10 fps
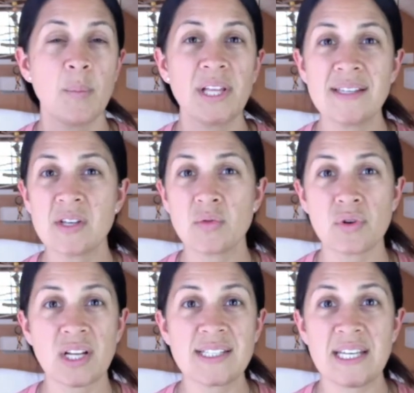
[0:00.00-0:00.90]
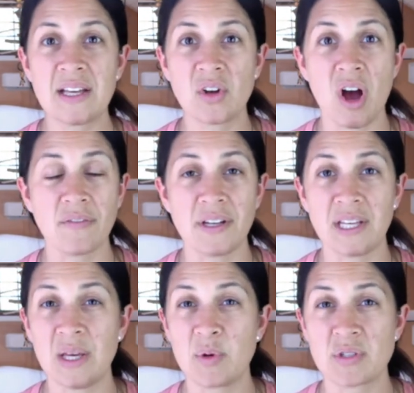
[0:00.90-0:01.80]
please don't drink tea and coffee
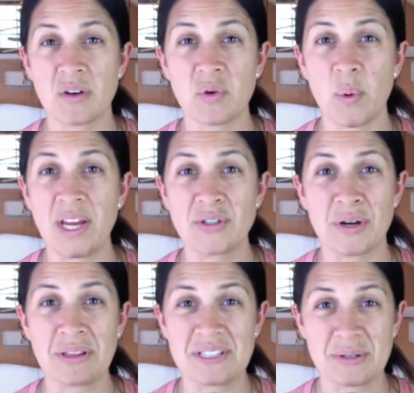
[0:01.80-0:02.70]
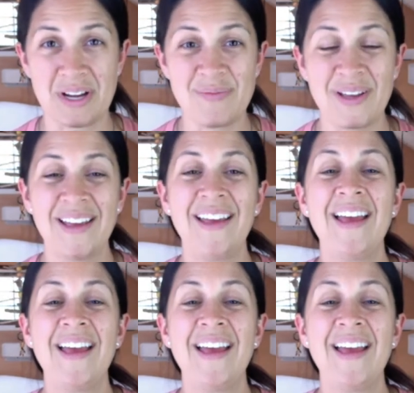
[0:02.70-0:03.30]
to keep yourself awake during the trip.